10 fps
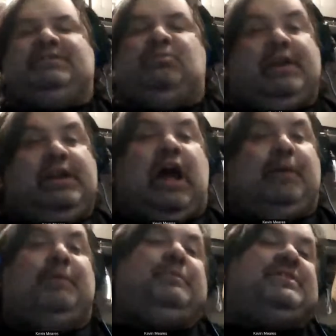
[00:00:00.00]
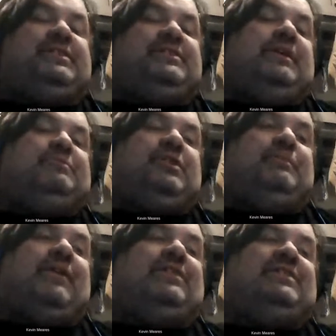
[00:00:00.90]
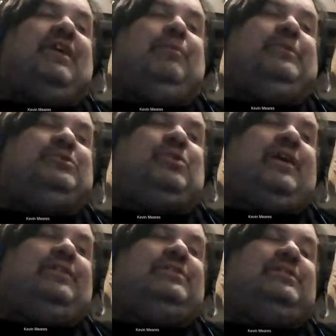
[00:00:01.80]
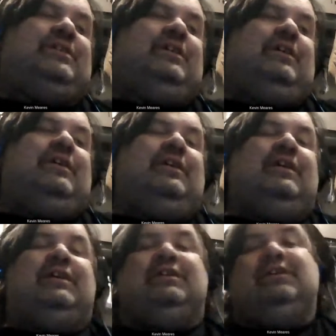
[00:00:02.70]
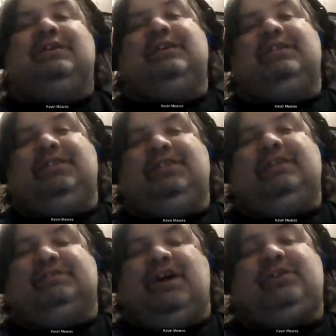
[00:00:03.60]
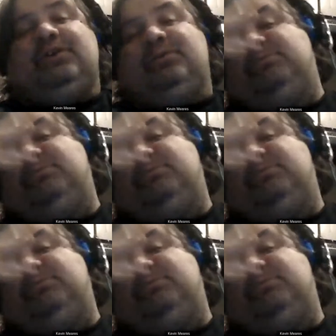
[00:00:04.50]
what's one common misconception about the Salem witch trials? They'll tell